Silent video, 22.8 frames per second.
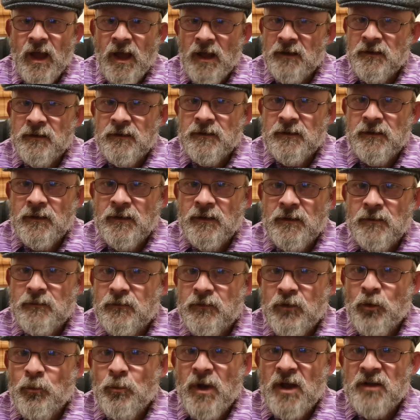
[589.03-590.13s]
And
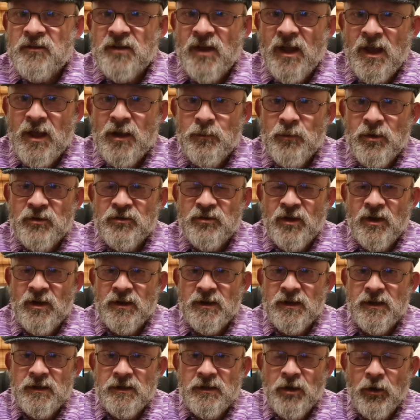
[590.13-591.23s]
no matter how much
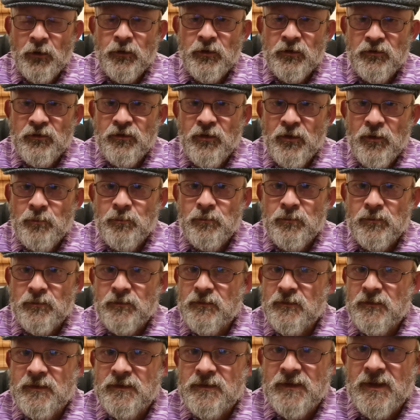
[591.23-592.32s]
I encouraged
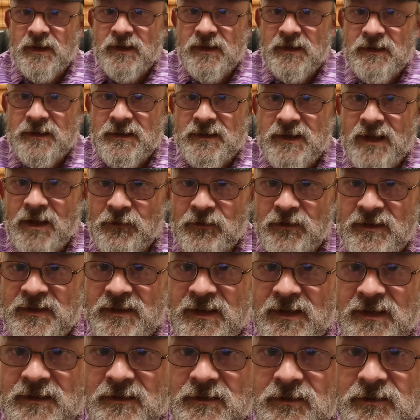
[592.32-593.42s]
them, they never
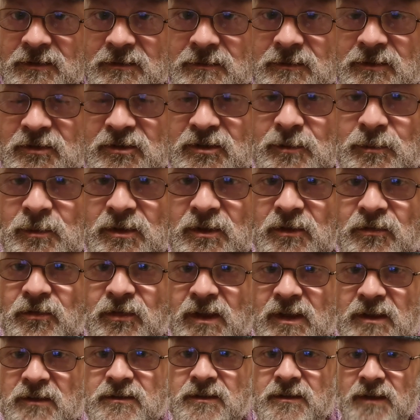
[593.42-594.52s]
did some of the
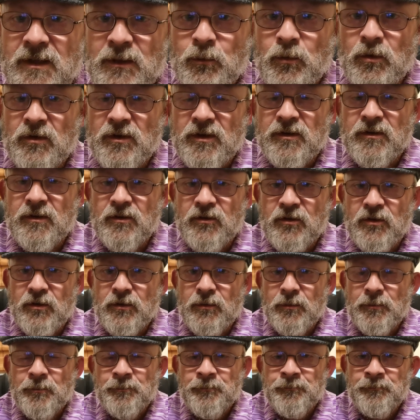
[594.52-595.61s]
things that they wanted to
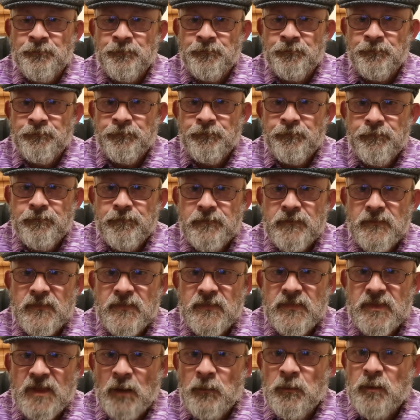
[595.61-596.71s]
do.
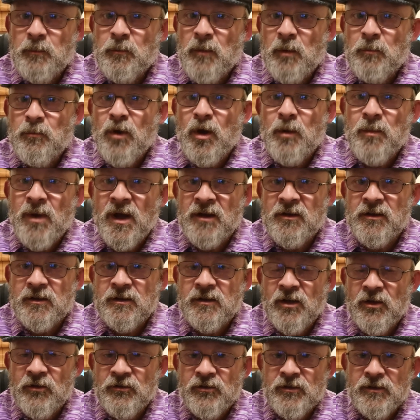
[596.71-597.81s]
I mean, my mum had a
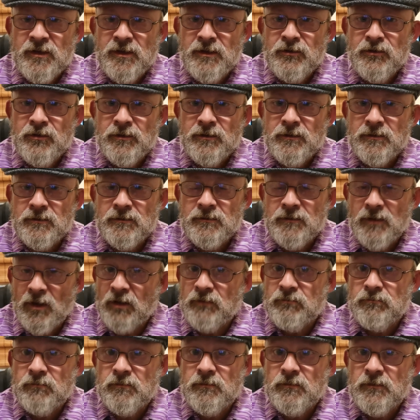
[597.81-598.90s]
cousin
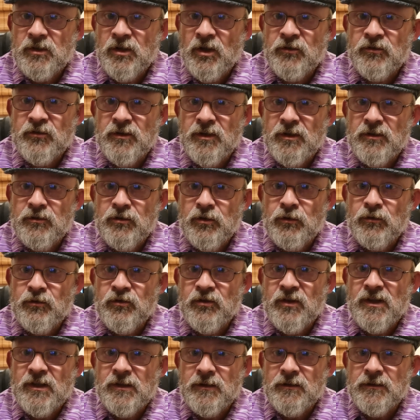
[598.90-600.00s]
in New
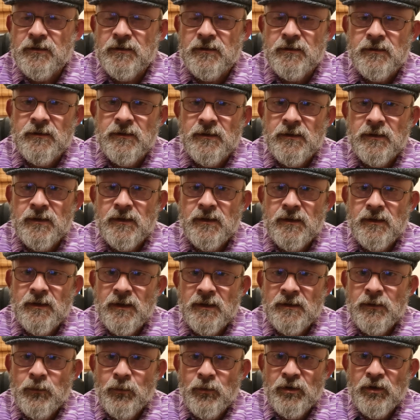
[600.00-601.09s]
Zealand,
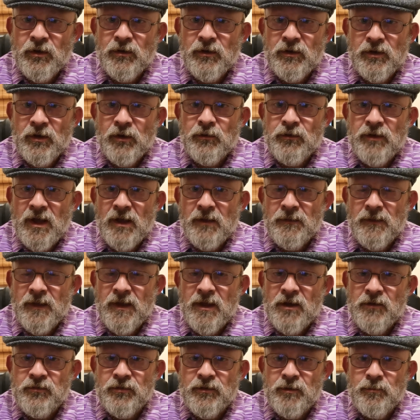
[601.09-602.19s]
and they were going to go down
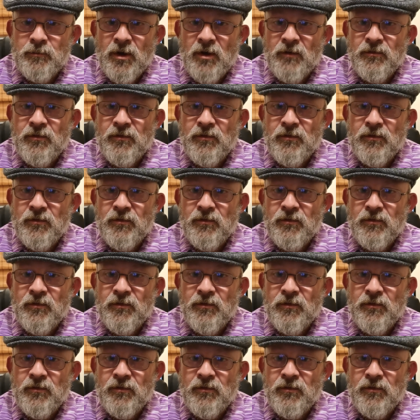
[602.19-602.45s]
there for a